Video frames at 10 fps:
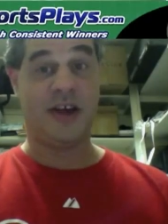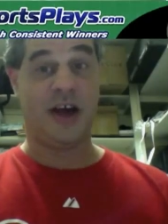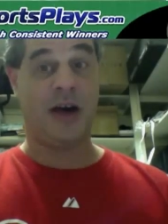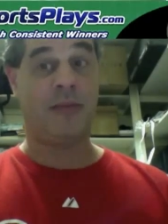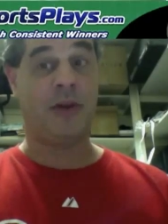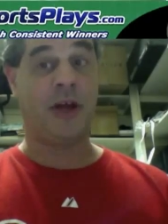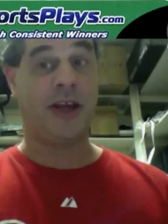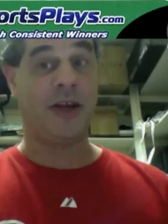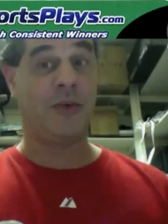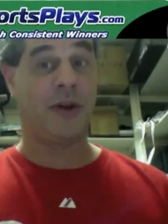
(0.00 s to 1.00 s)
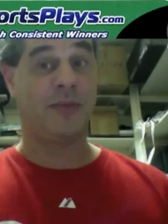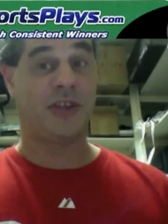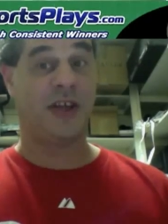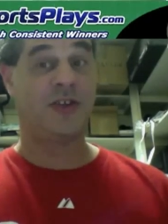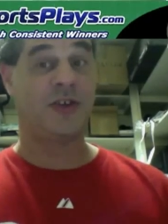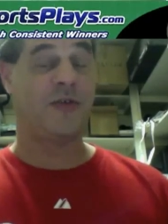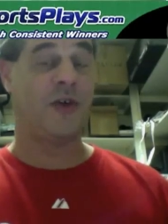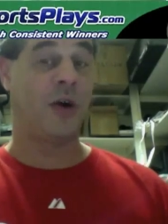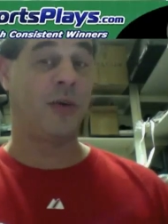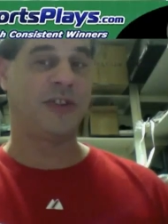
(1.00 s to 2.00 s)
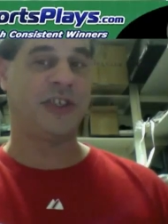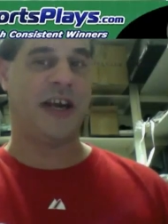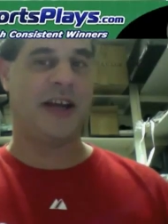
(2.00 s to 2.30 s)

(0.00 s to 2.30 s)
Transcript: I'm liking what I'm seeing so far. We'll see how